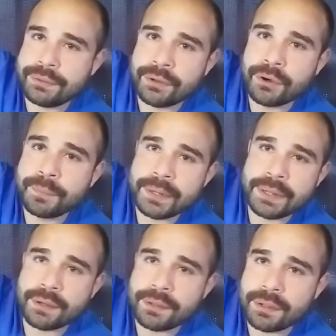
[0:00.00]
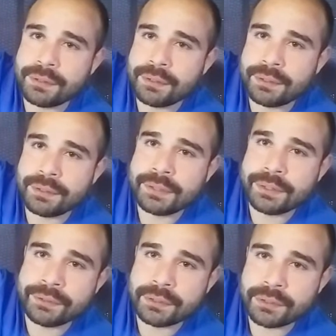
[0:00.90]
the opening on the you know
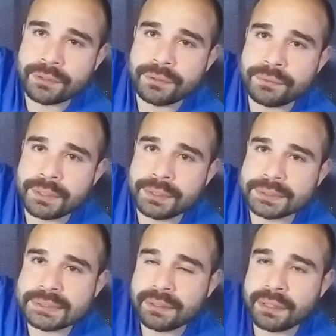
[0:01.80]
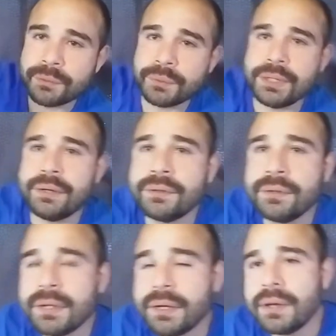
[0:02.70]
the little uh, the ceiling window,
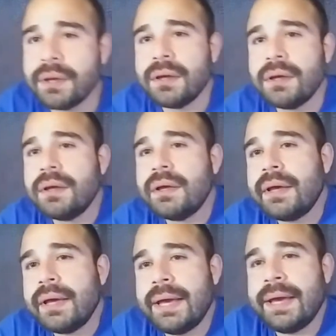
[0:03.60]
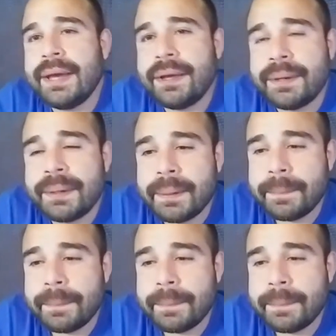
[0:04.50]
and